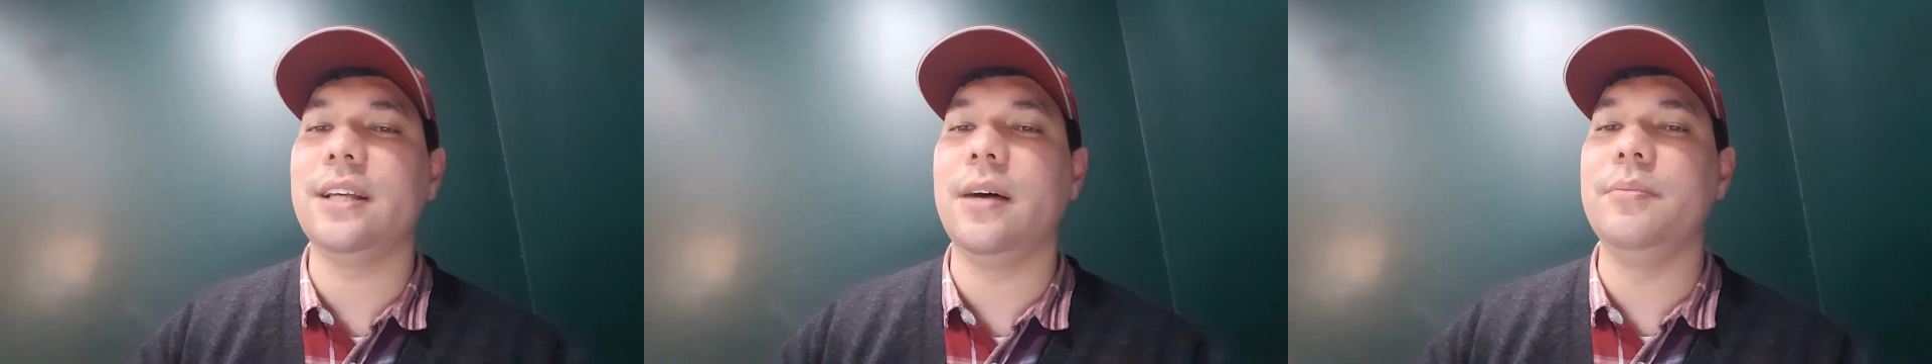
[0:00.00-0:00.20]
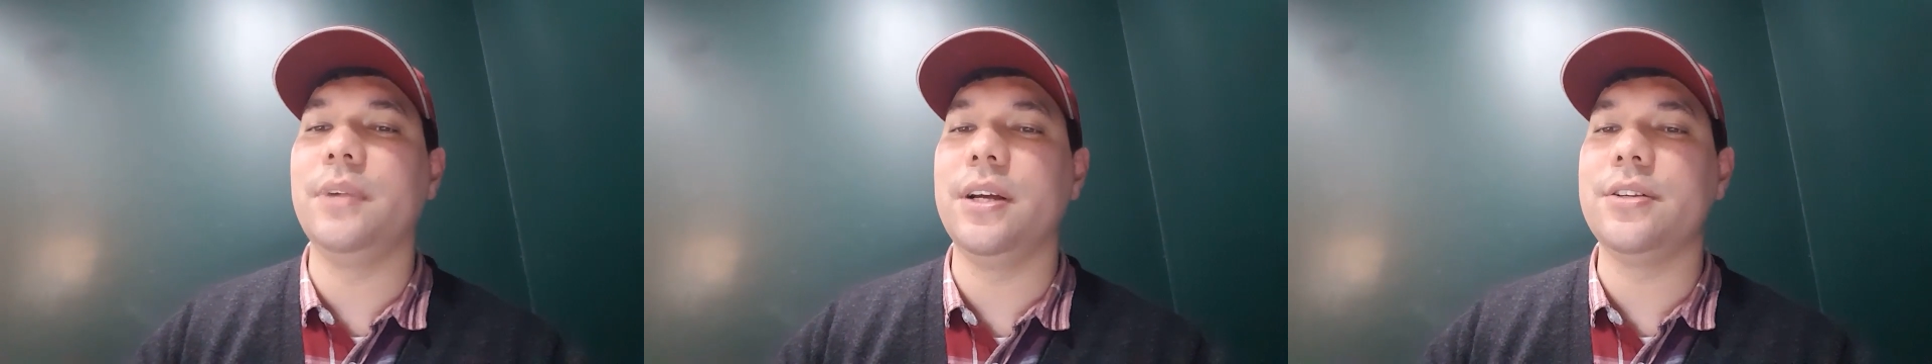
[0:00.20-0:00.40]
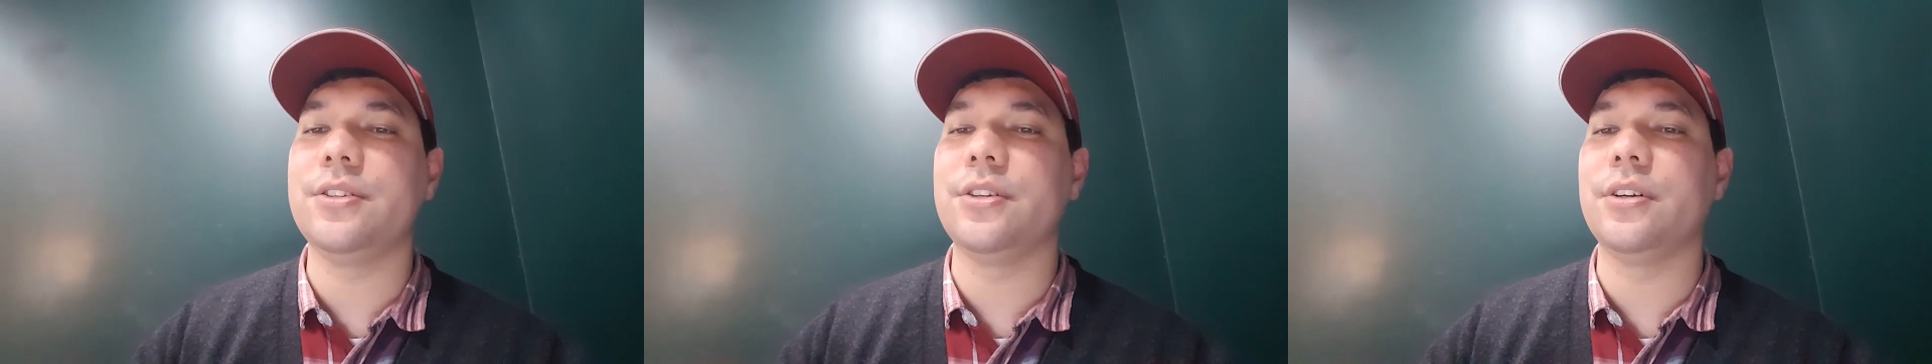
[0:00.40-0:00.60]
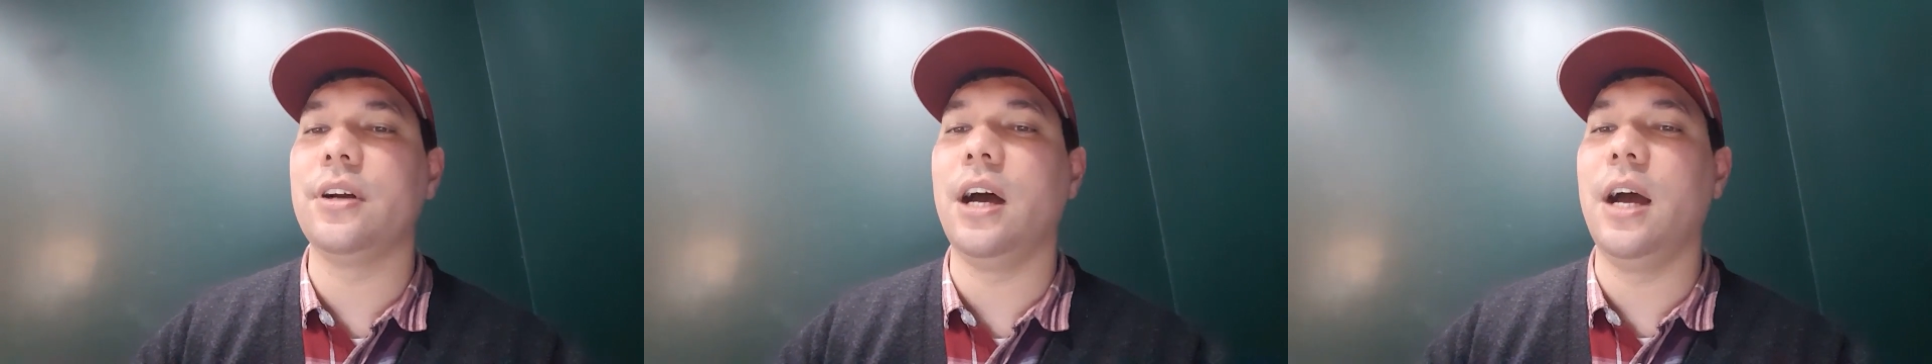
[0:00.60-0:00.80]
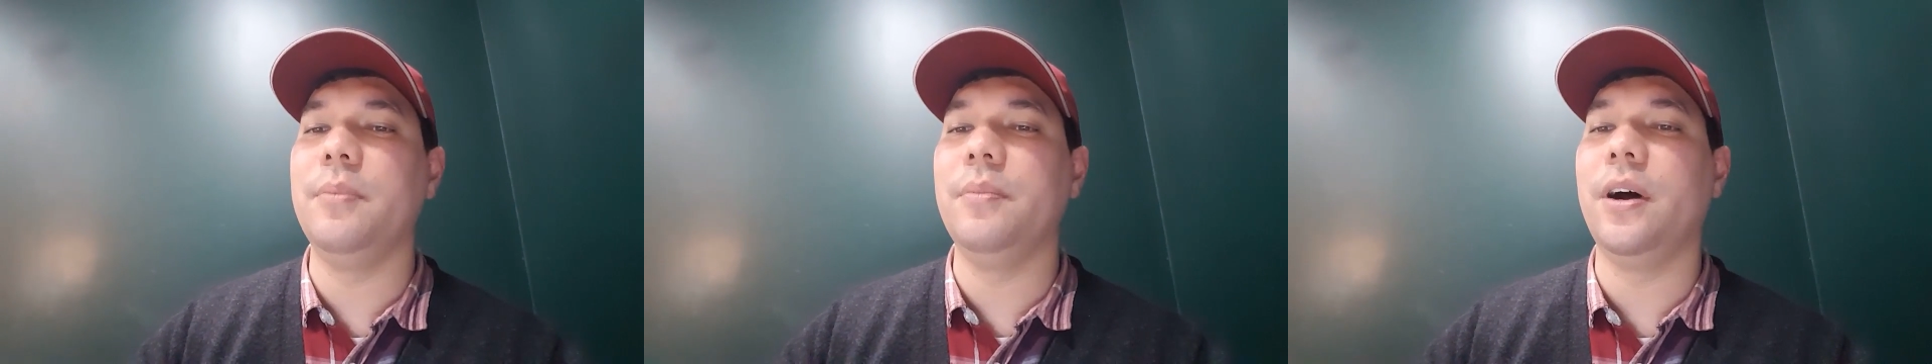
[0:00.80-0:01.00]
I'm not sure
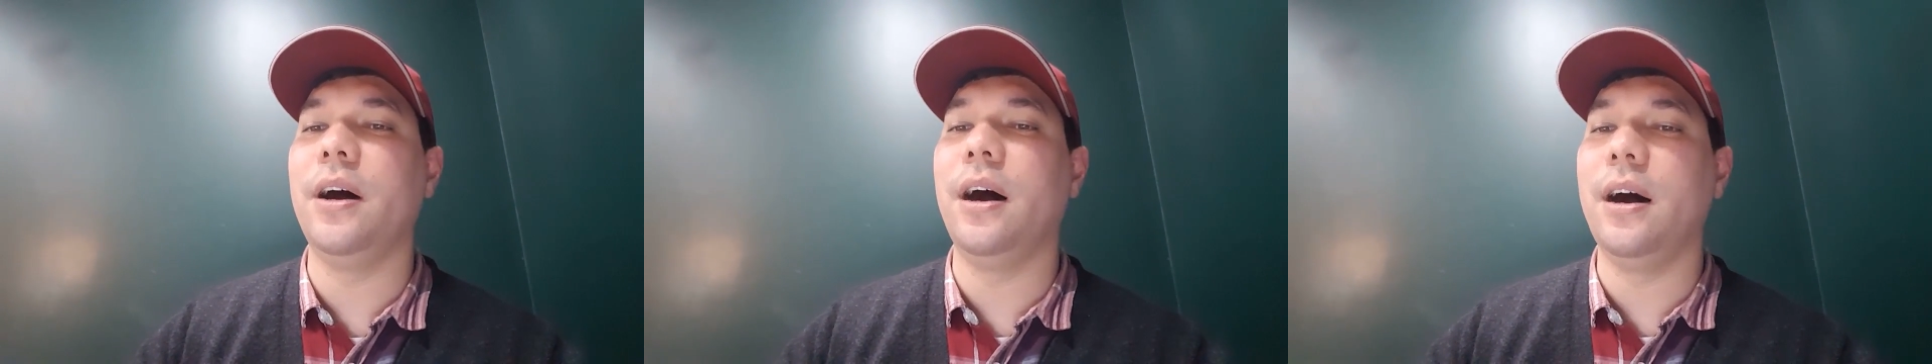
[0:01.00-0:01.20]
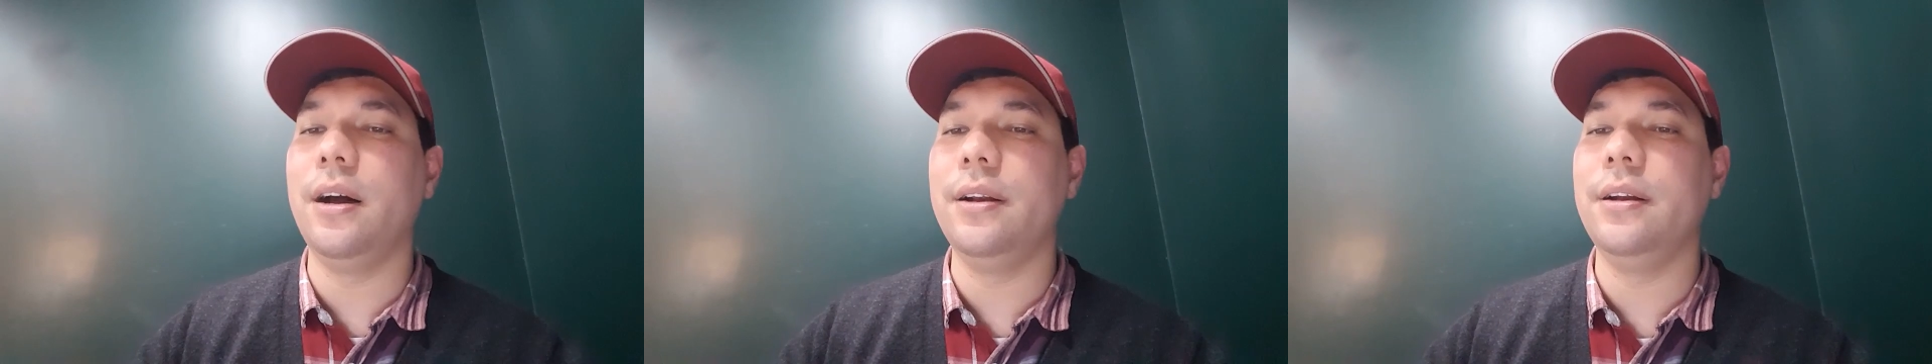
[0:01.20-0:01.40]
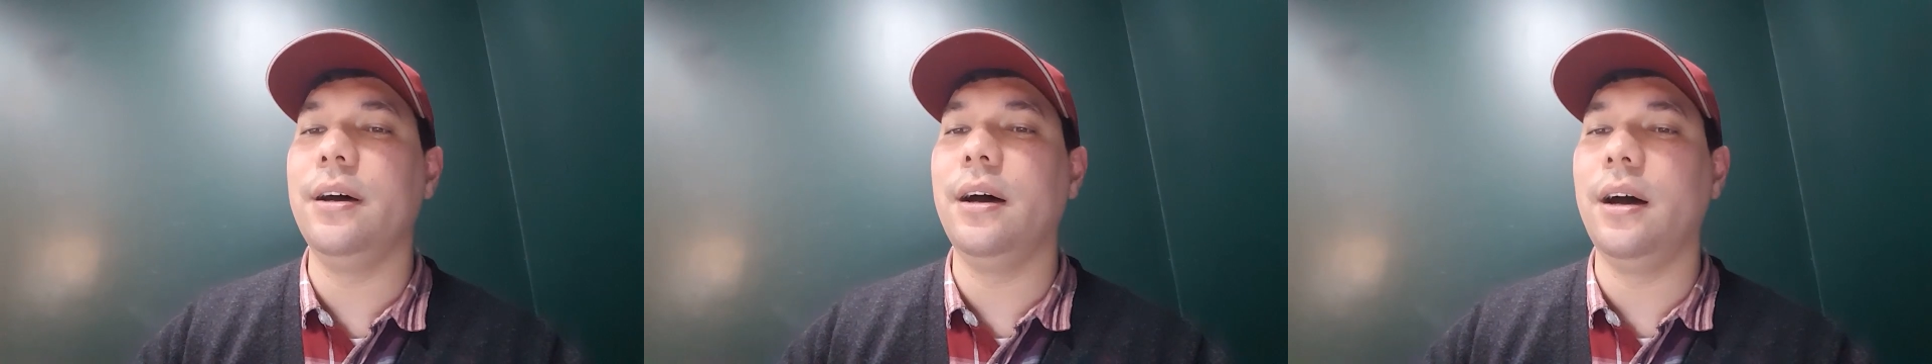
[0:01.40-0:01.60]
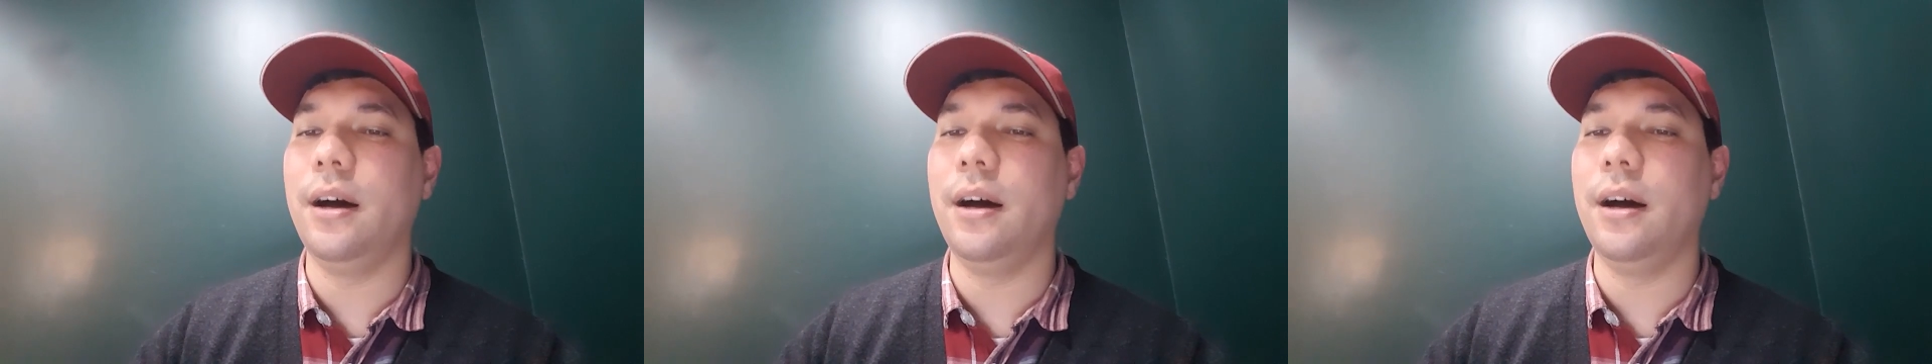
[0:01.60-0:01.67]
I'm on